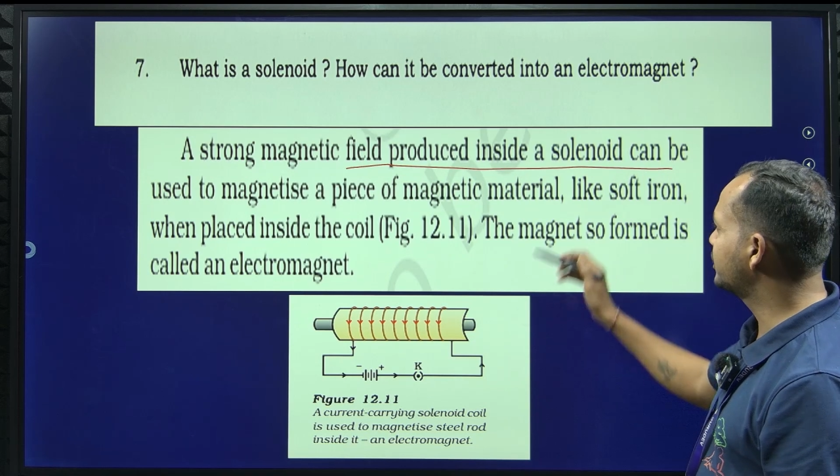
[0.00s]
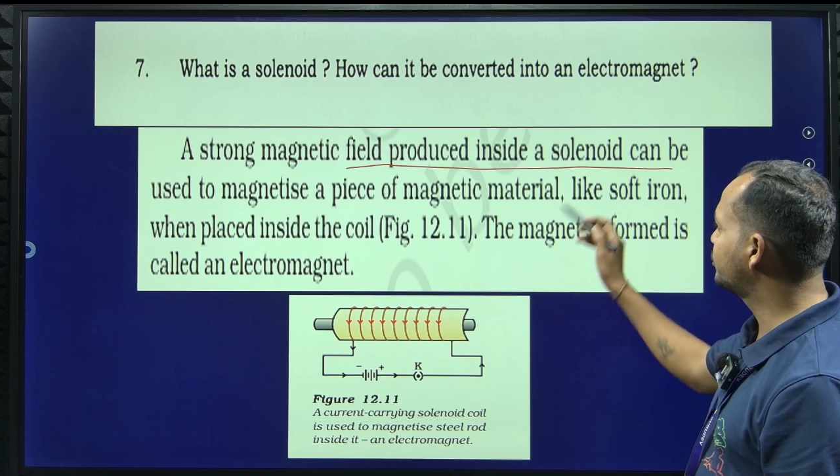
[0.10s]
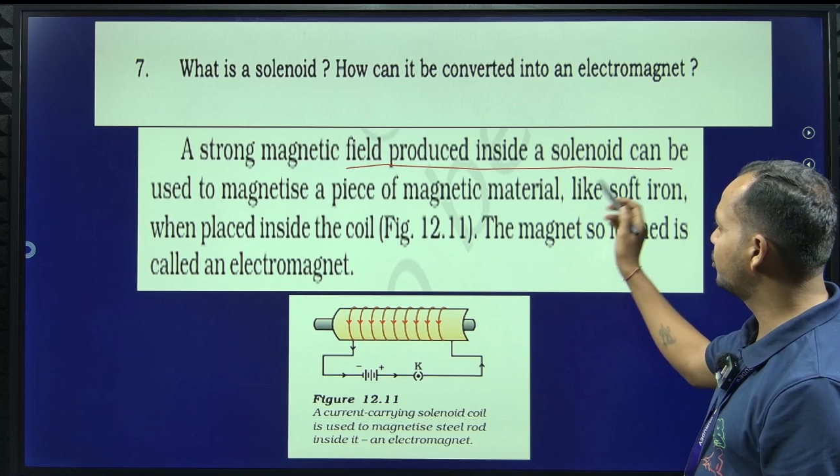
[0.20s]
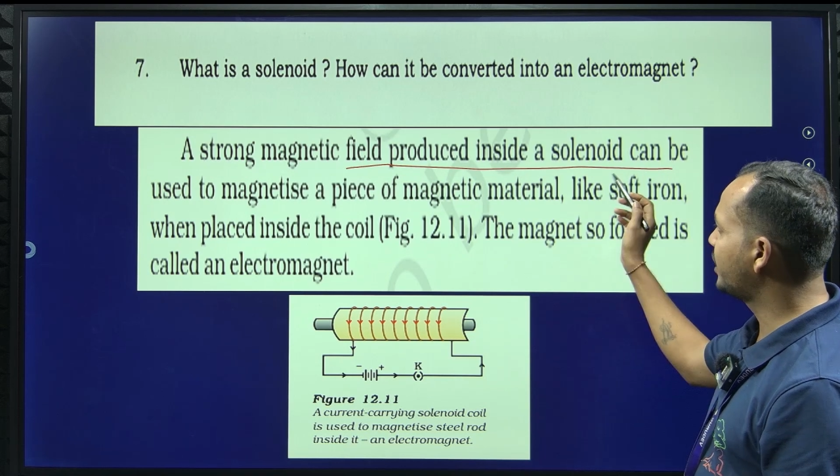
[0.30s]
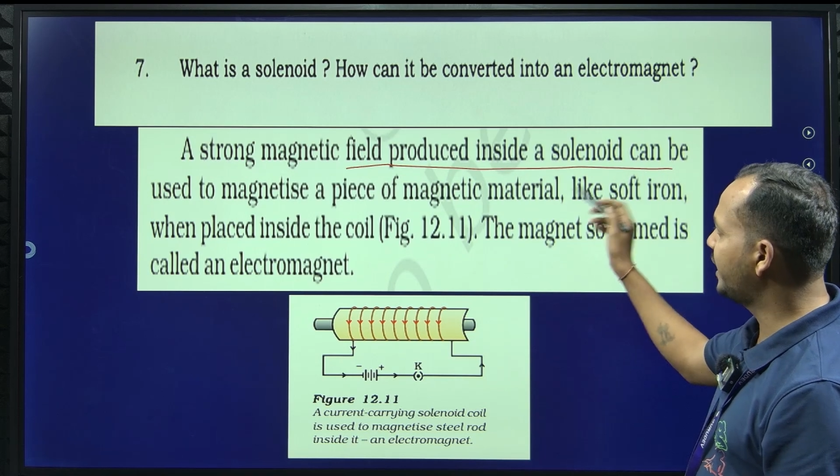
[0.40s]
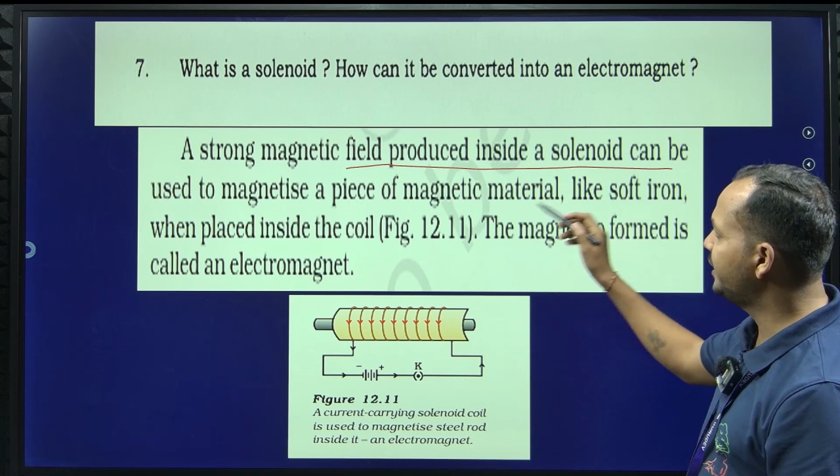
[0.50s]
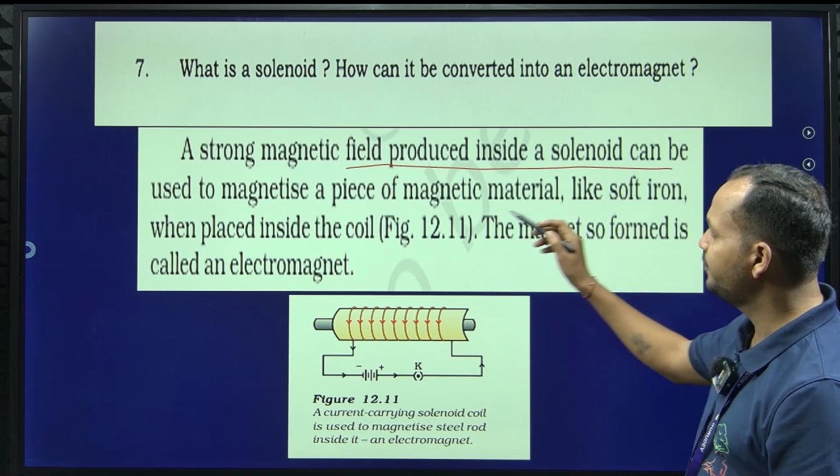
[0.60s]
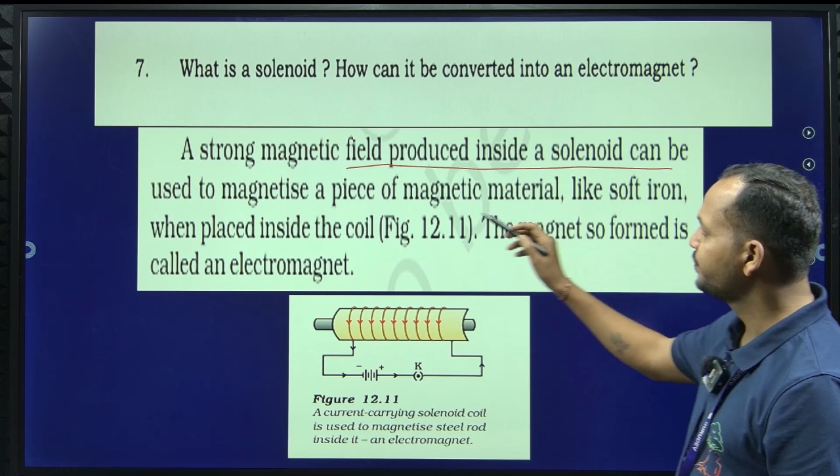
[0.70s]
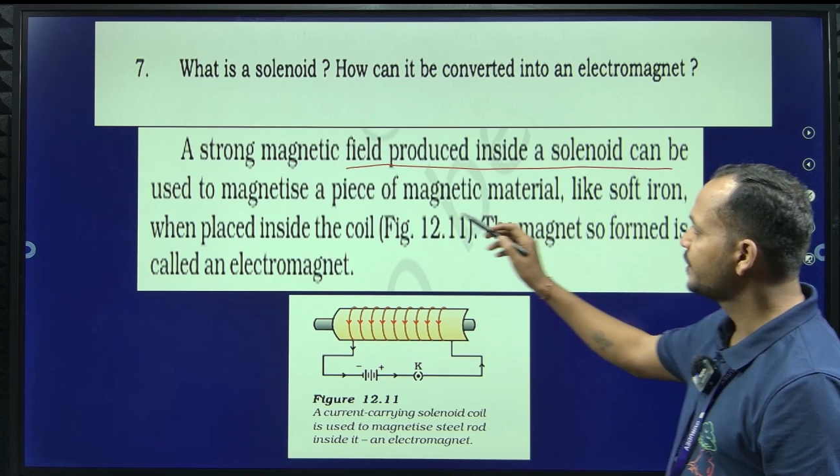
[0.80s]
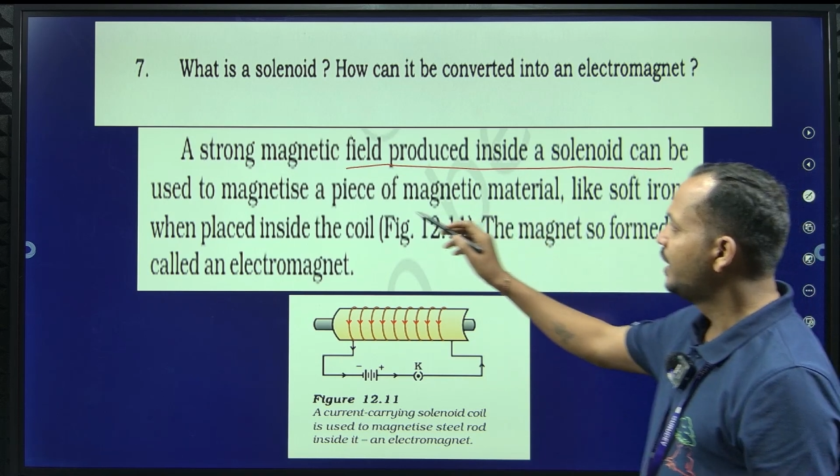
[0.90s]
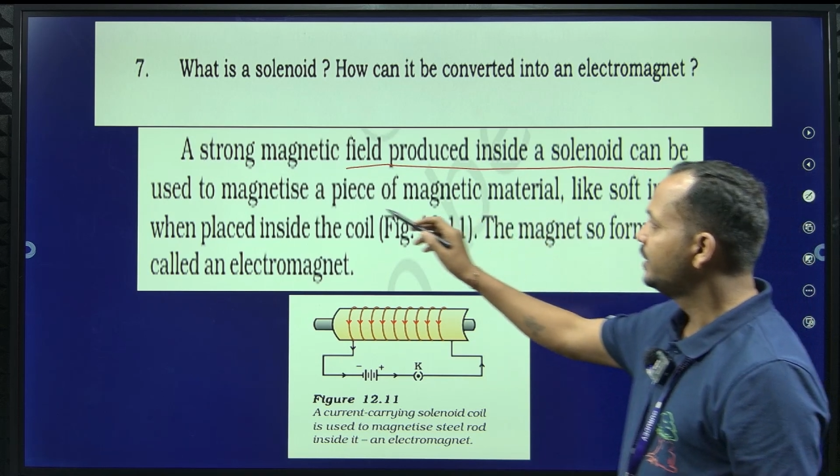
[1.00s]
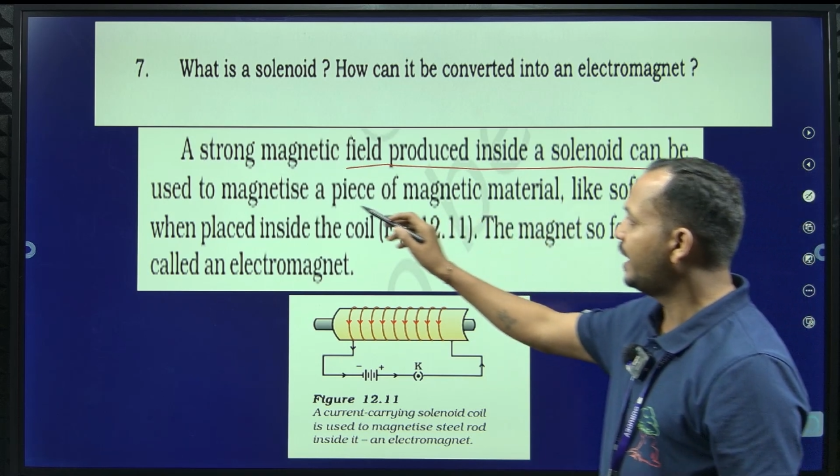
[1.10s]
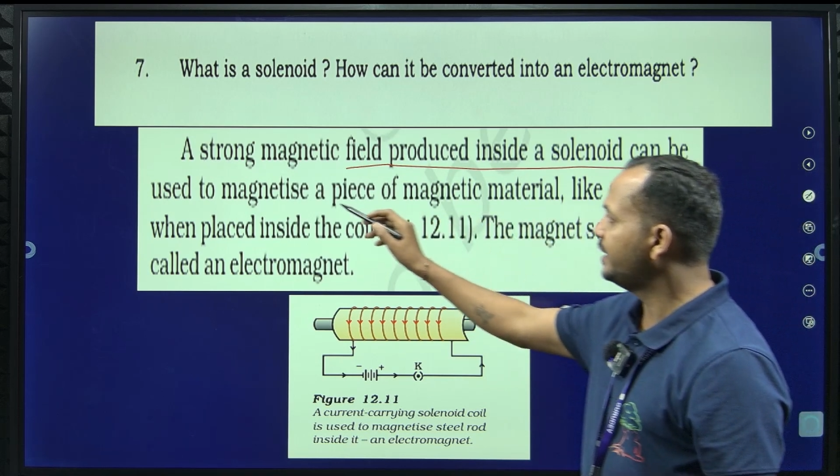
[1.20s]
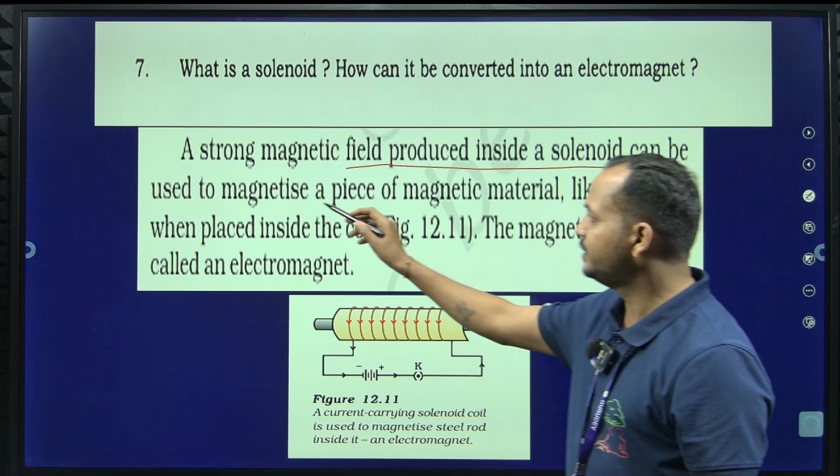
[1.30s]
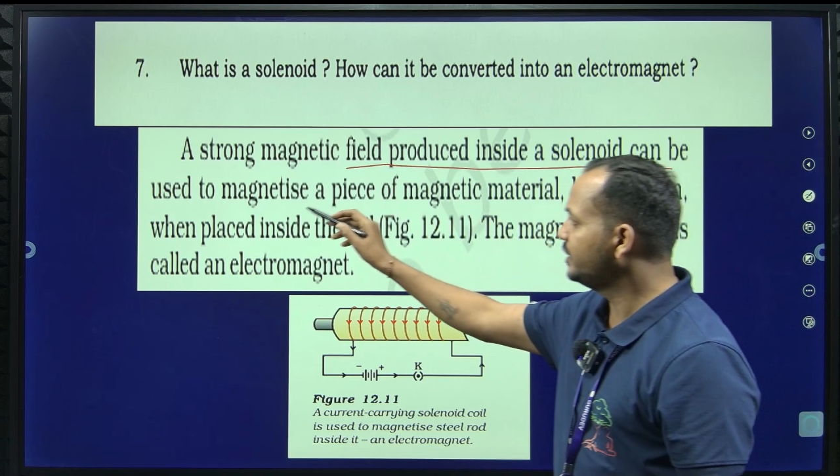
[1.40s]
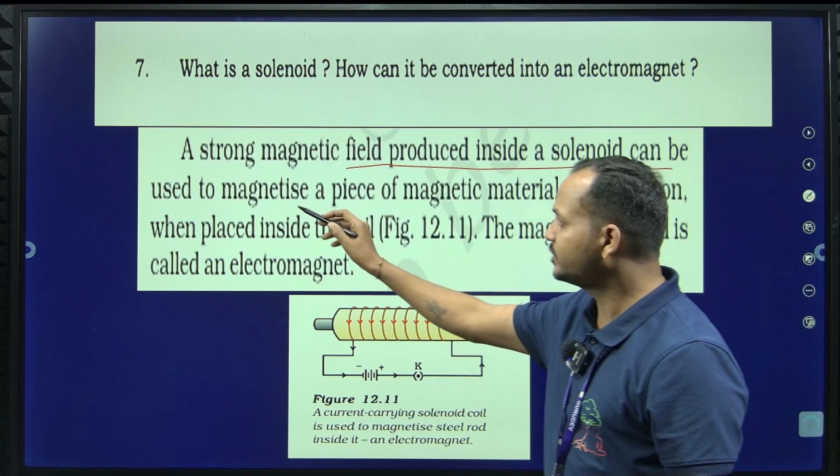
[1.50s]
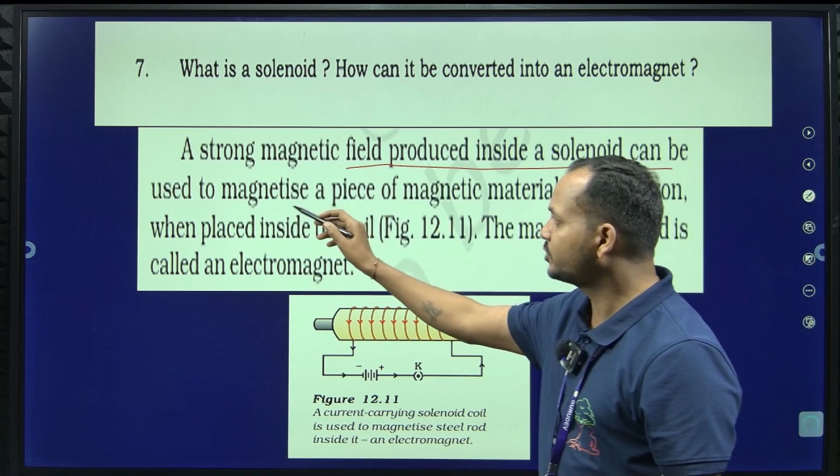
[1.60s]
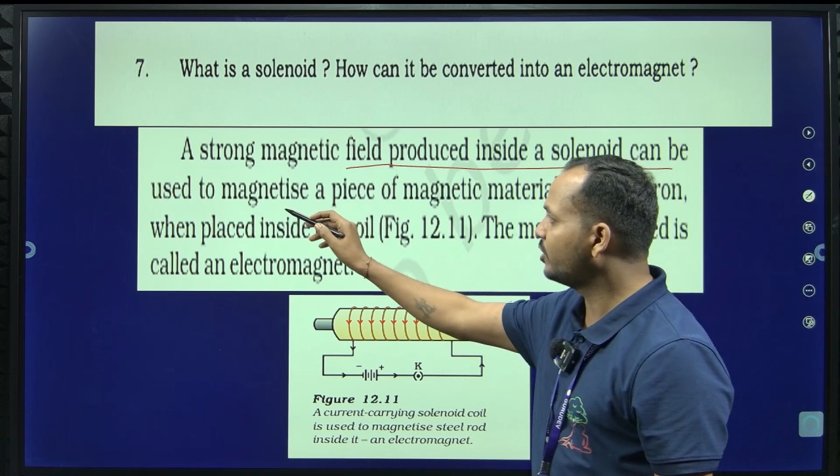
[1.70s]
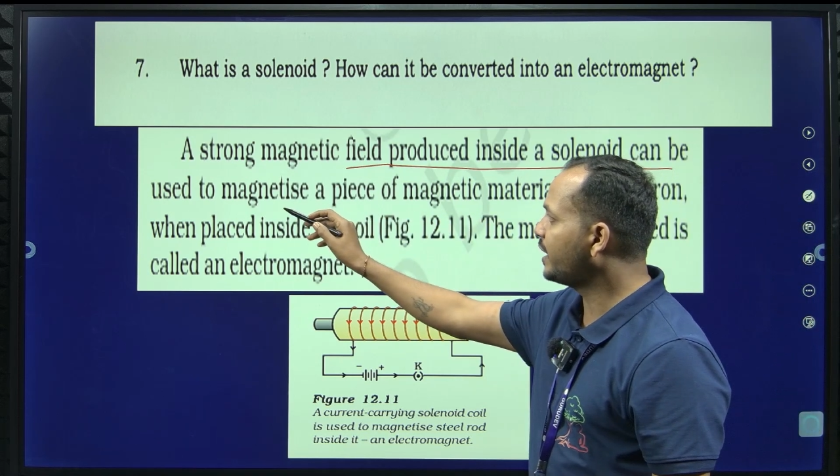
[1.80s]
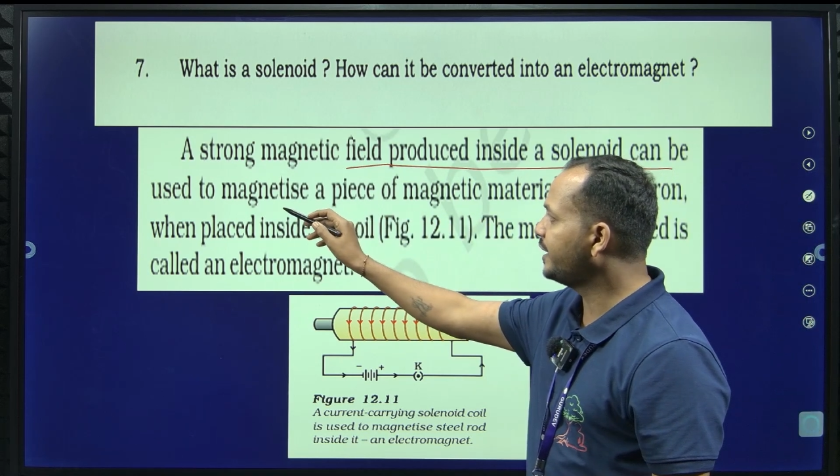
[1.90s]
solenoid, and this
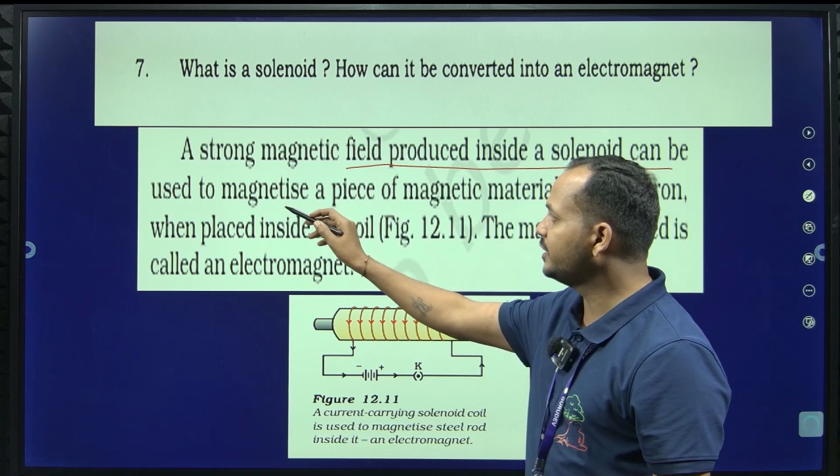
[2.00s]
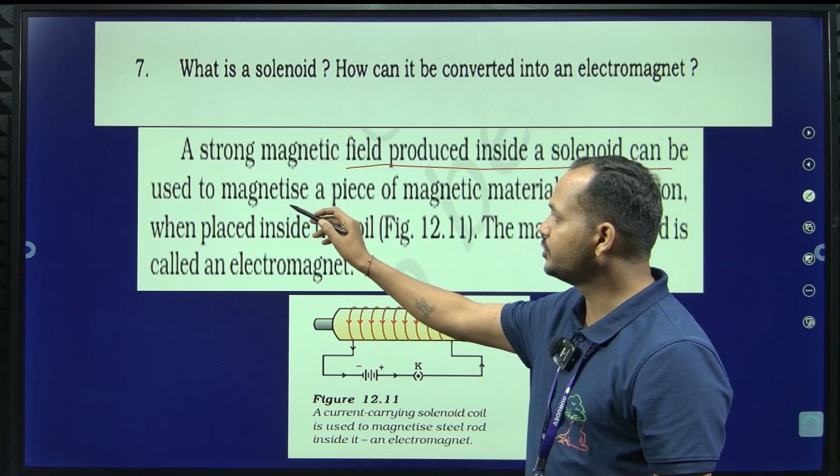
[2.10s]
solenoid is